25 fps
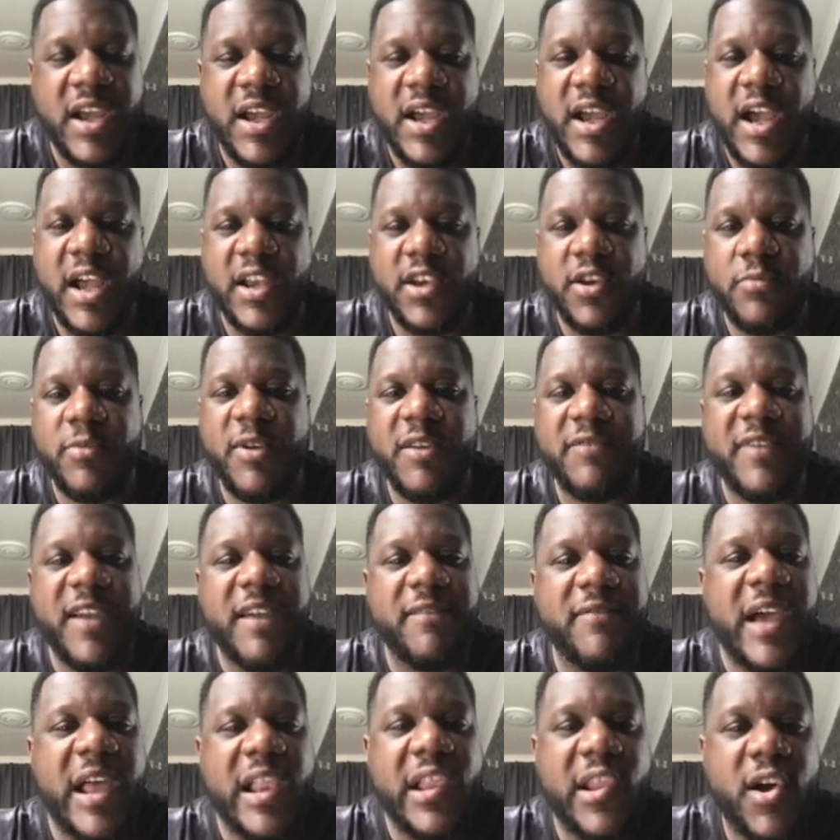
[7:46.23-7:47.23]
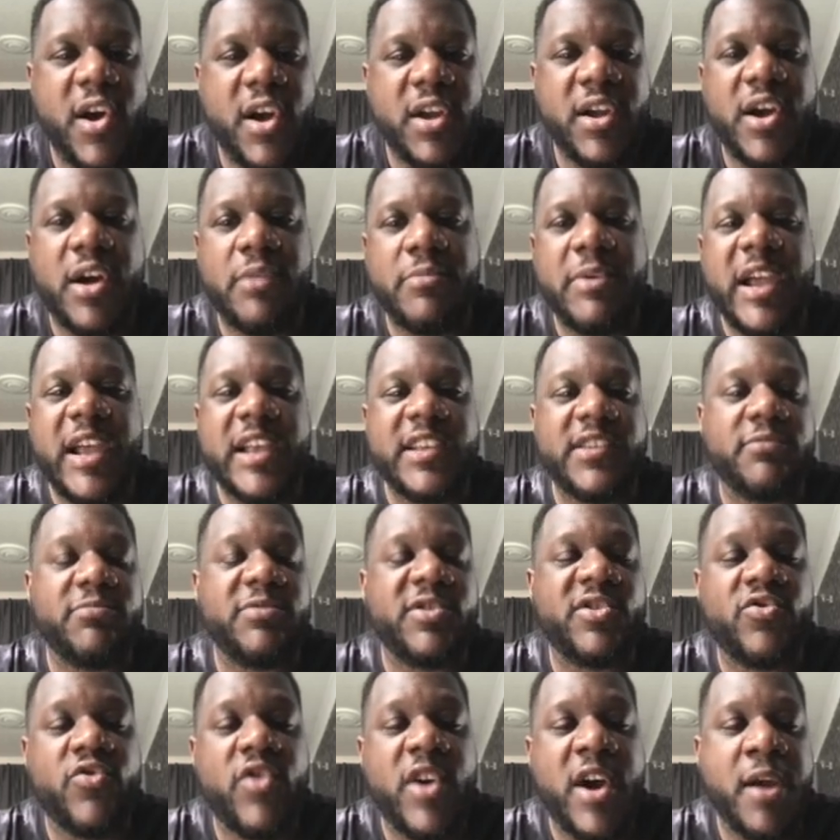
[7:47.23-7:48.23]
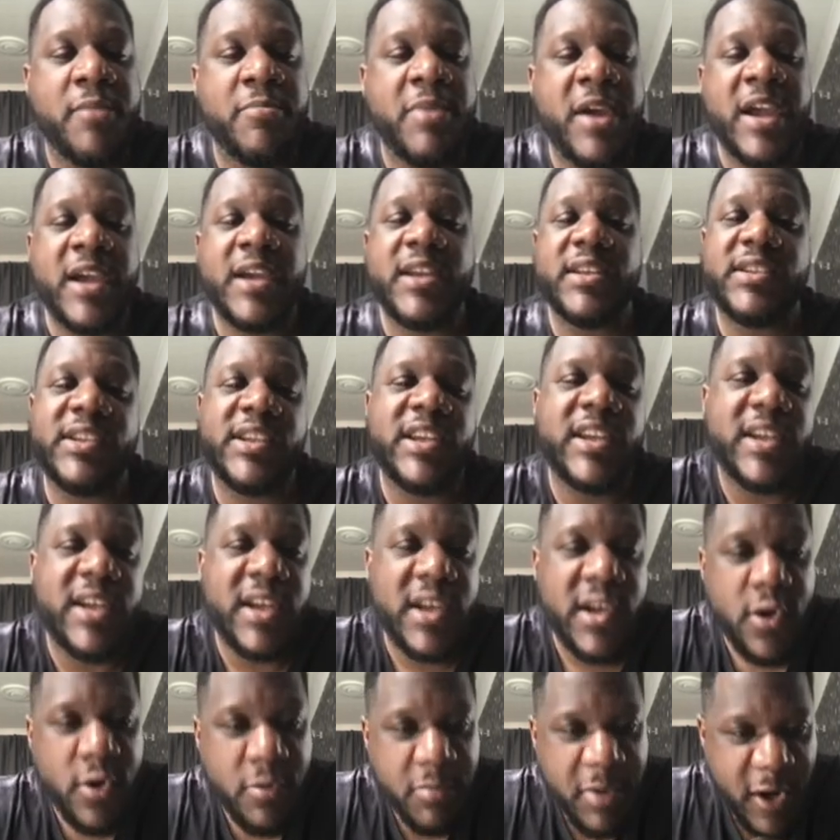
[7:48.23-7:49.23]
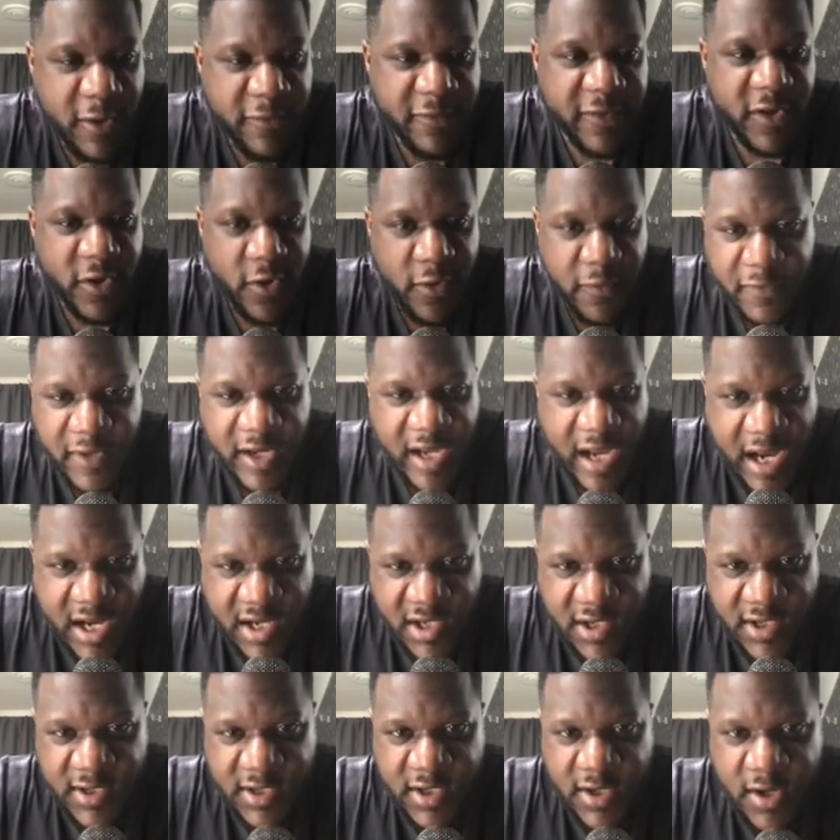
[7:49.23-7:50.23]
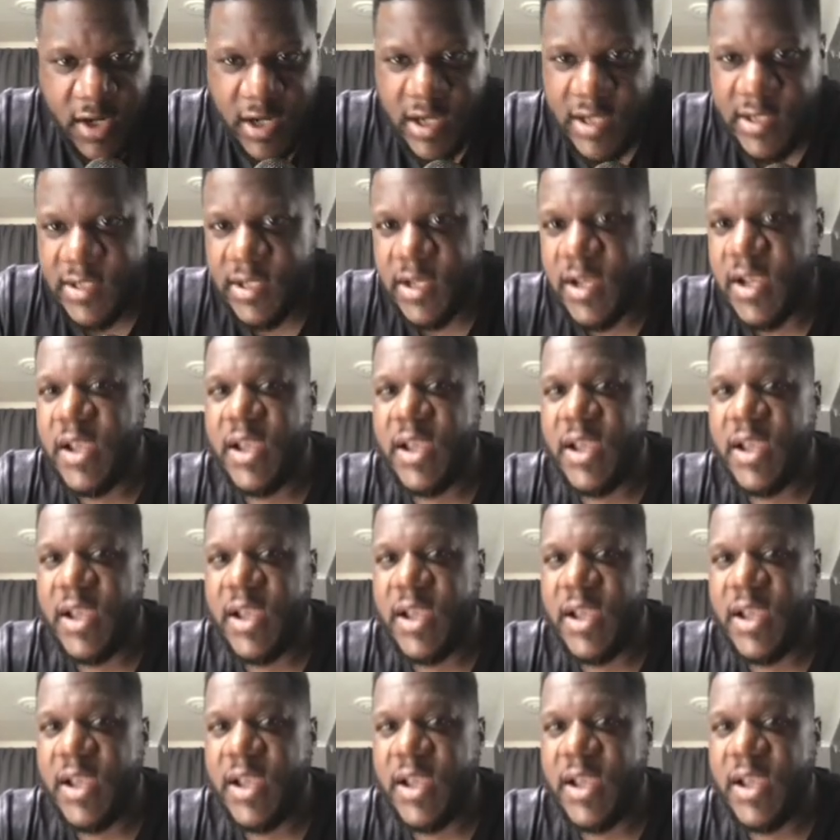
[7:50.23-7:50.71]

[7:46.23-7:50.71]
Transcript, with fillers: Uh, do me a favor, like, comment, and subscribe. Tick the little bell for notifications, guys.